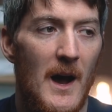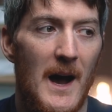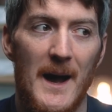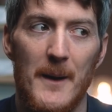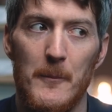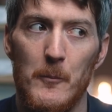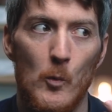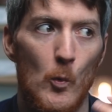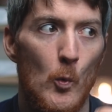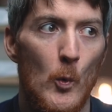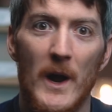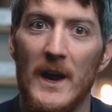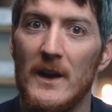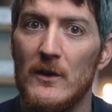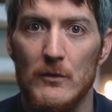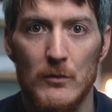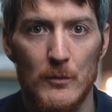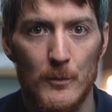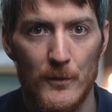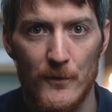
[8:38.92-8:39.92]
I'm way
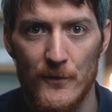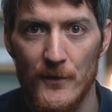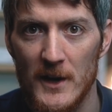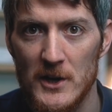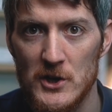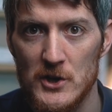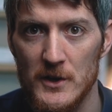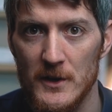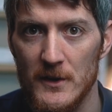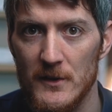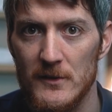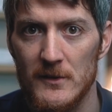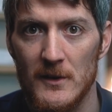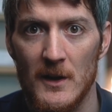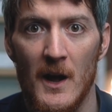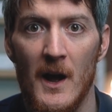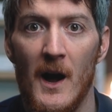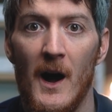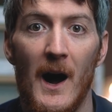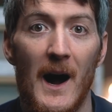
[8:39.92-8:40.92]
too perfectionist.
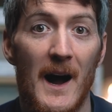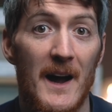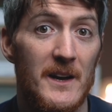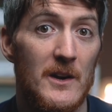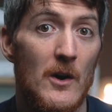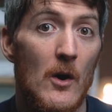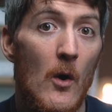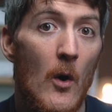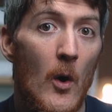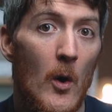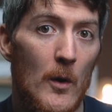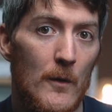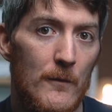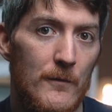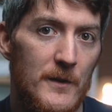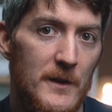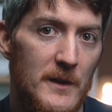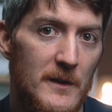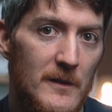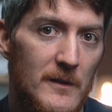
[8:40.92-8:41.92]
I know all of
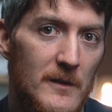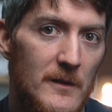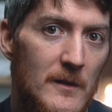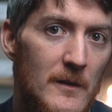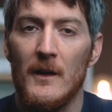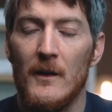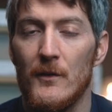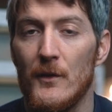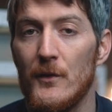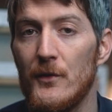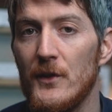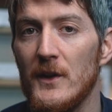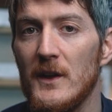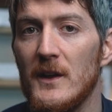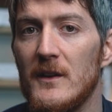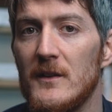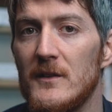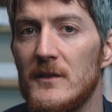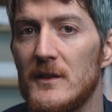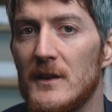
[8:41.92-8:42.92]
these. The thing
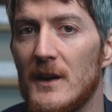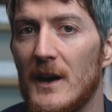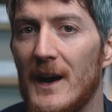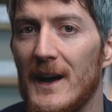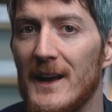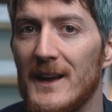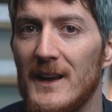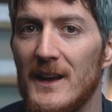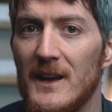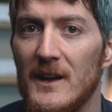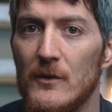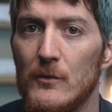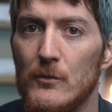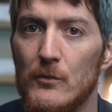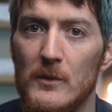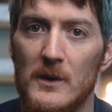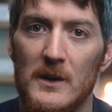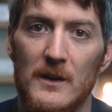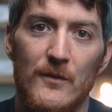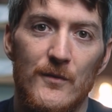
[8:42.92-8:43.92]
is, I can't
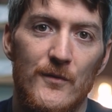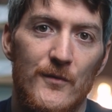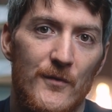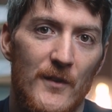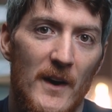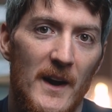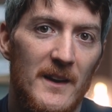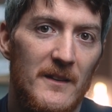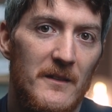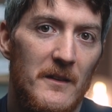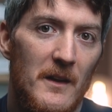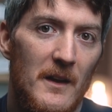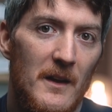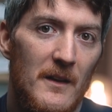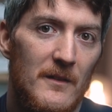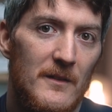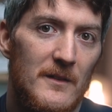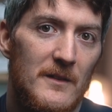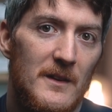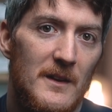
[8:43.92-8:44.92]
really fight
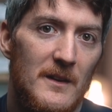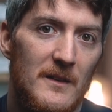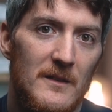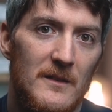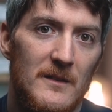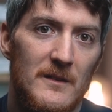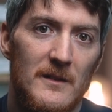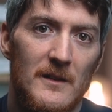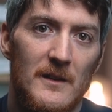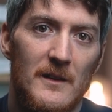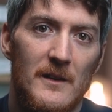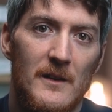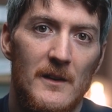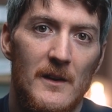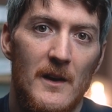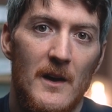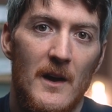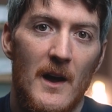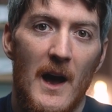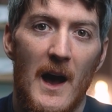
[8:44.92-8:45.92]
against this.
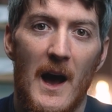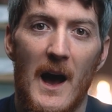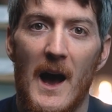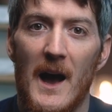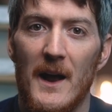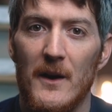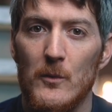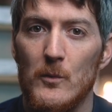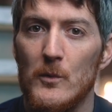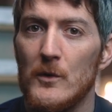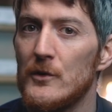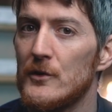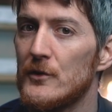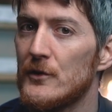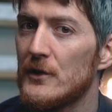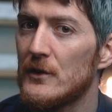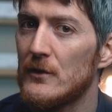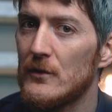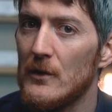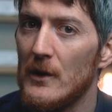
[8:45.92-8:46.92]
I don't
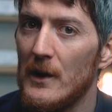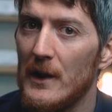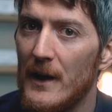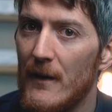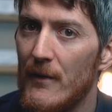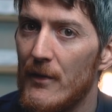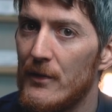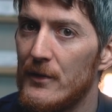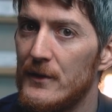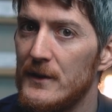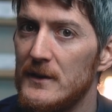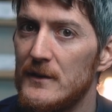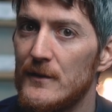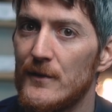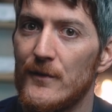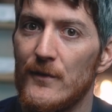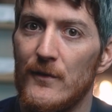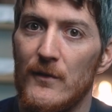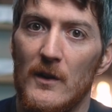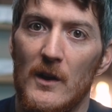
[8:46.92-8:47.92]
want to let these
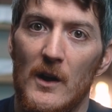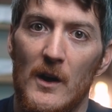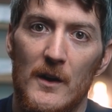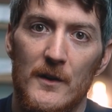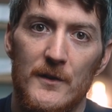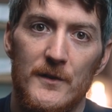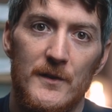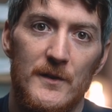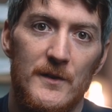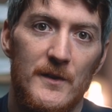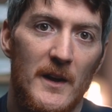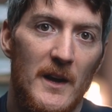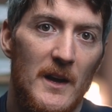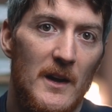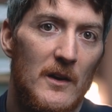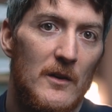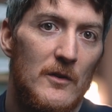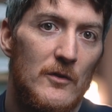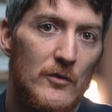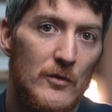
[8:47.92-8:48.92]
flaws
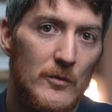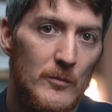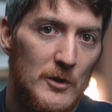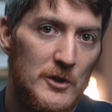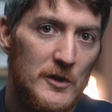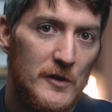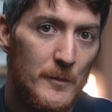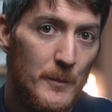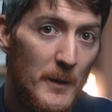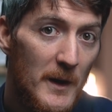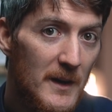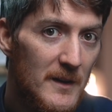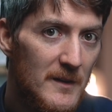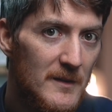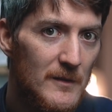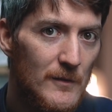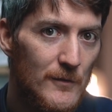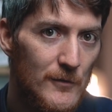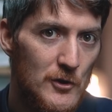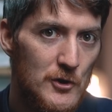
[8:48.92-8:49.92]
take too much
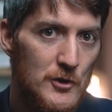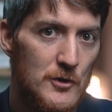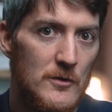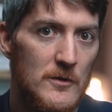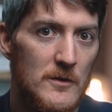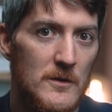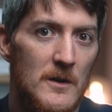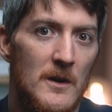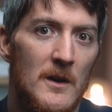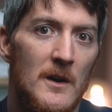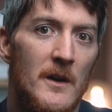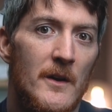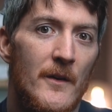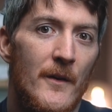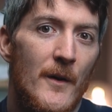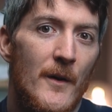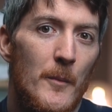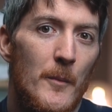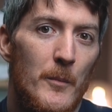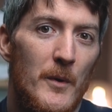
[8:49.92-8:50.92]
space, for sure,
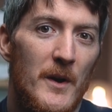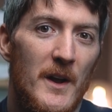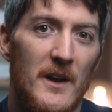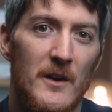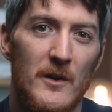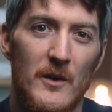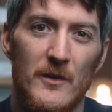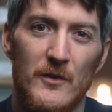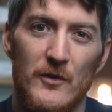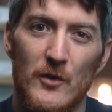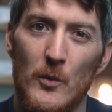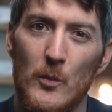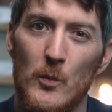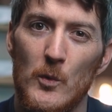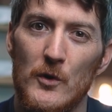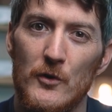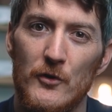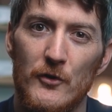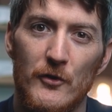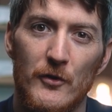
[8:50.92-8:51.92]
but I don't
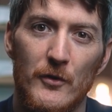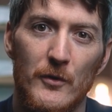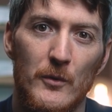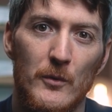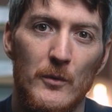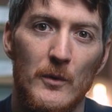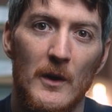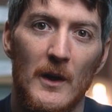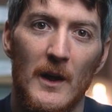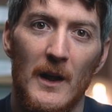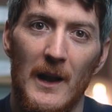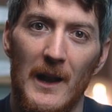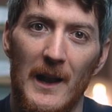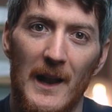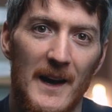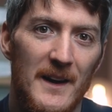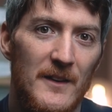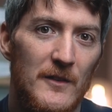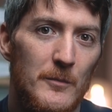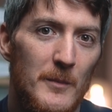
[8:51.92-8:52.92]
want to
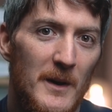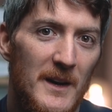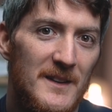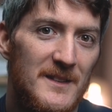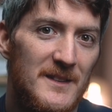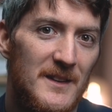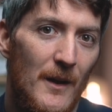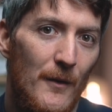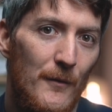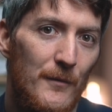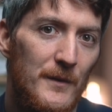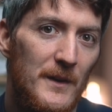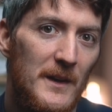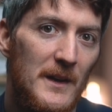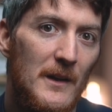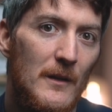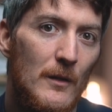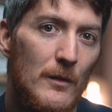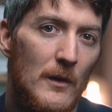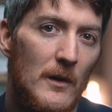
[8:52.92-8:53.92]
lie to myself
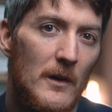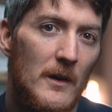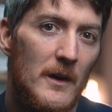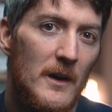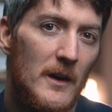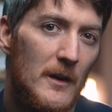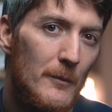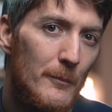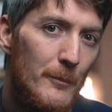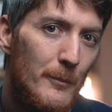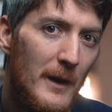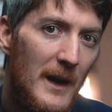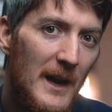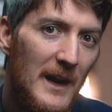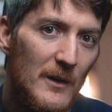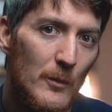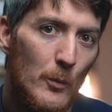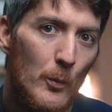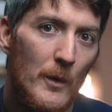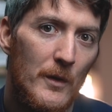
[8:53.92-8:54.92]
either and
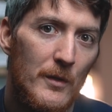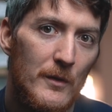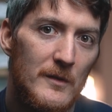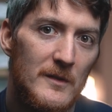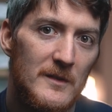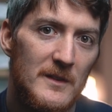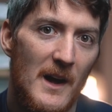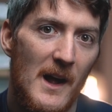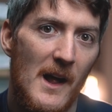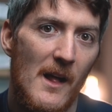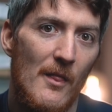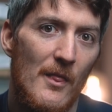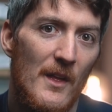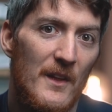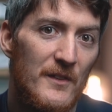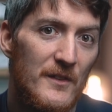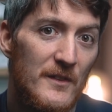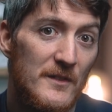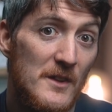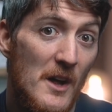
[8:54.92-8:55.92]
paint with a style
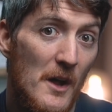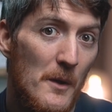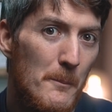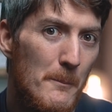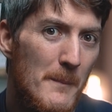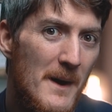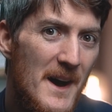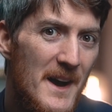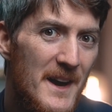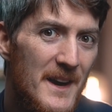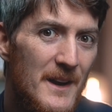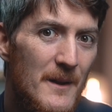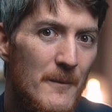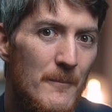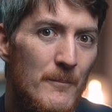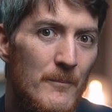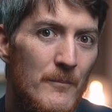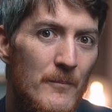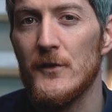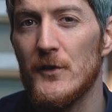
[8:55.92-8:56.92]
that's not mine.
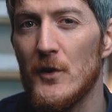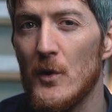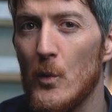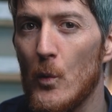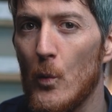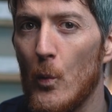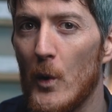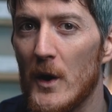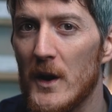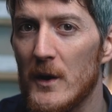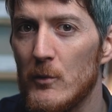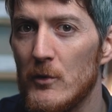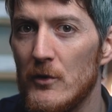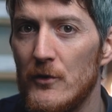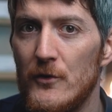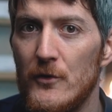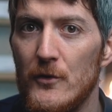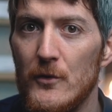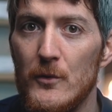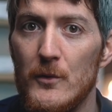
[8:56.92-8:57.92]
So what I
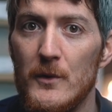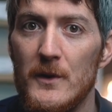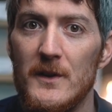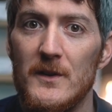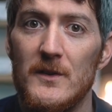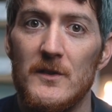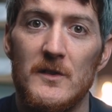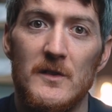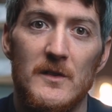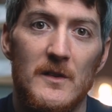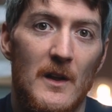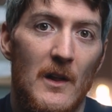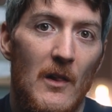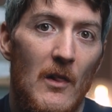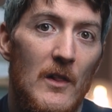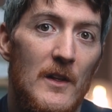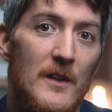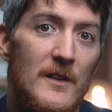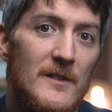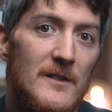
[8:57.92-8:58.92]
would do is
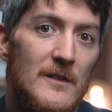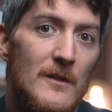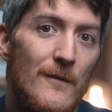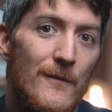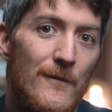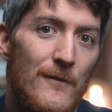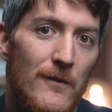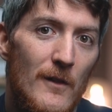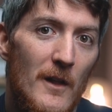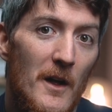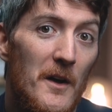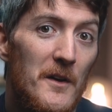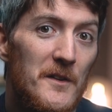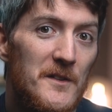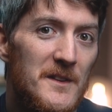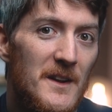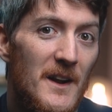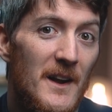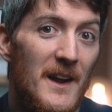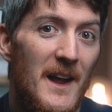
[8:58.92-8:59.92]
list the
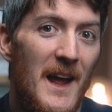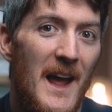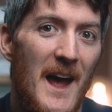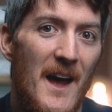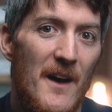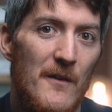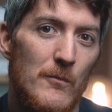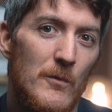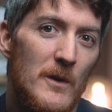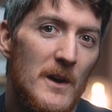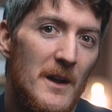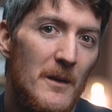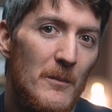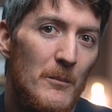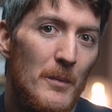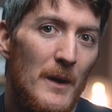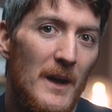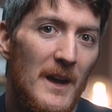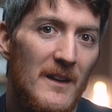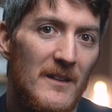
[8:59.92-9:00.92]
flaws that I have when
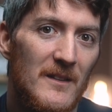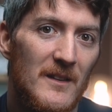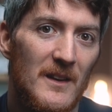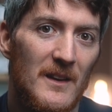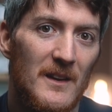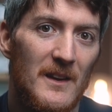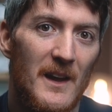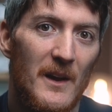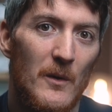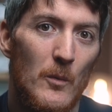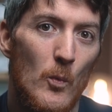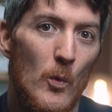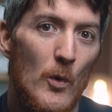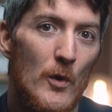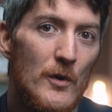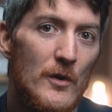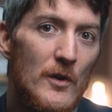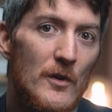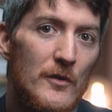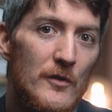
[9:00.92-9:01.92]
I'm painting and
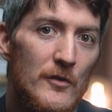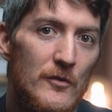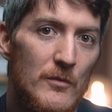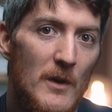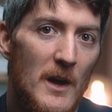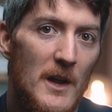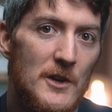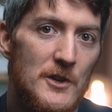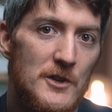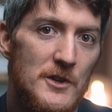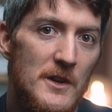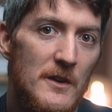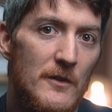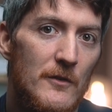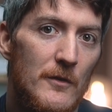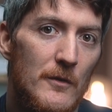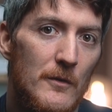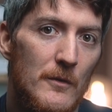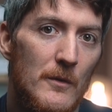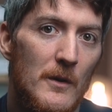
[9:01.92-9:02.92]
work on a strategy
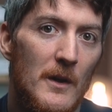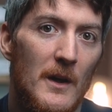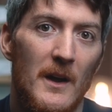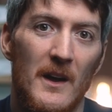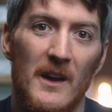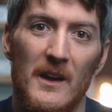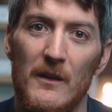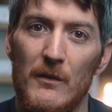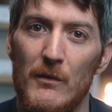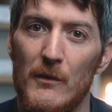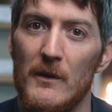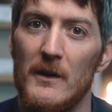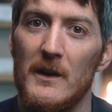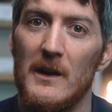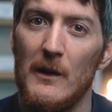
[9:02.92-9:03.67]
to either